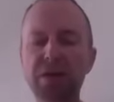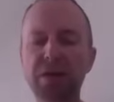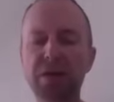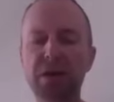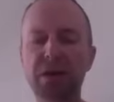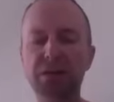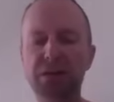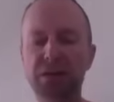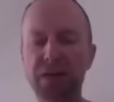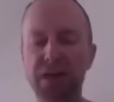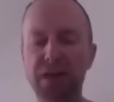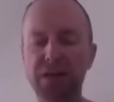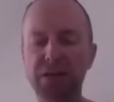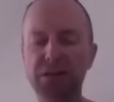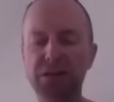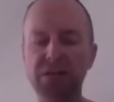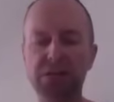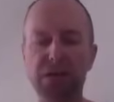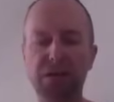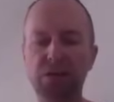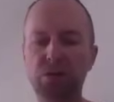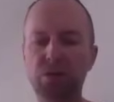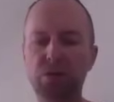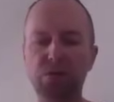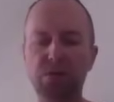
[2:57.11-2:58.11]
And Danny
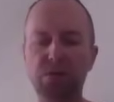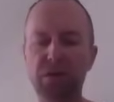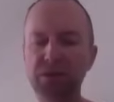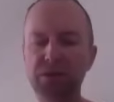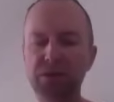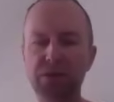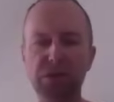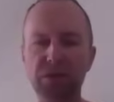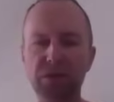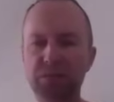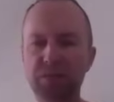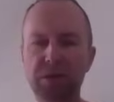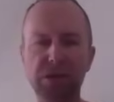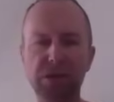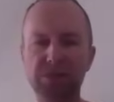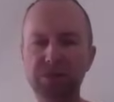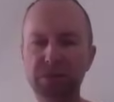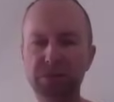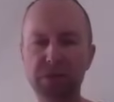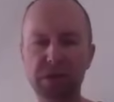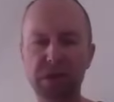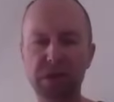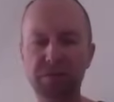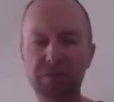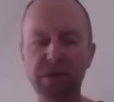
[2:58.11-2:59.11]
said, "Oh, this
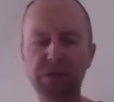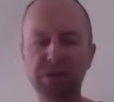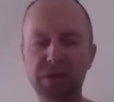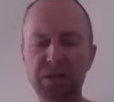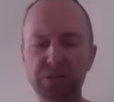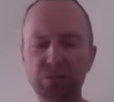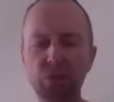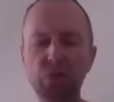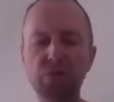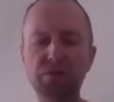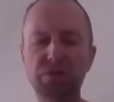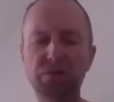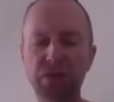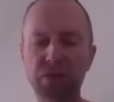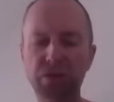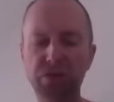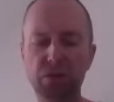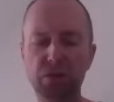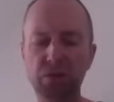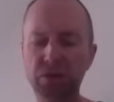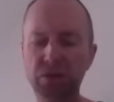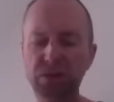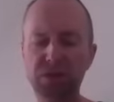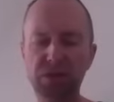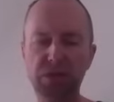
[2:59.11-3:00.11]
amazing movie you
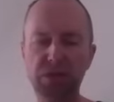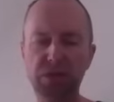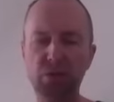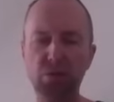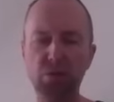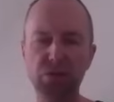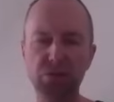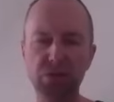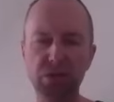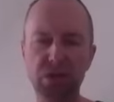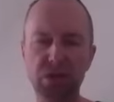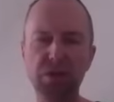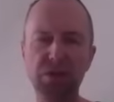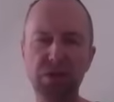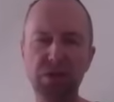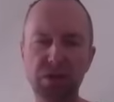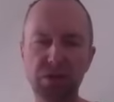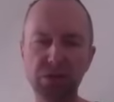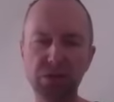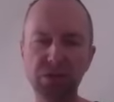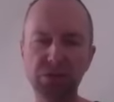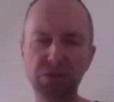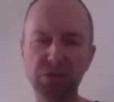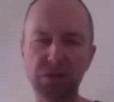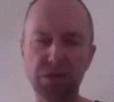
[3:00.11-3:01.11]
got to see called
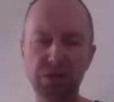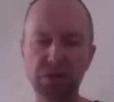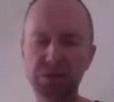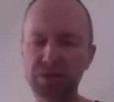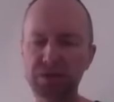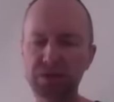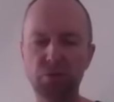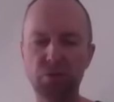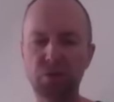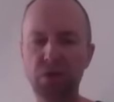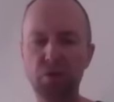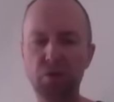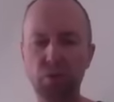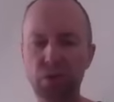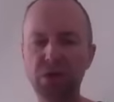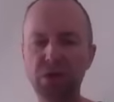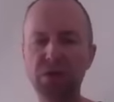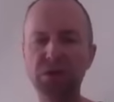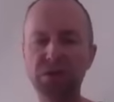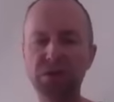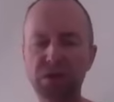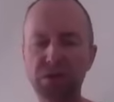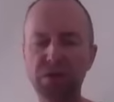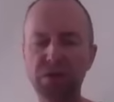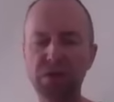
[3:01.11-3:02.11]
Zeitgeist." And I said, "Well, what
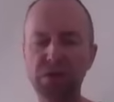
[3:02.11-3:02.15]
is it?"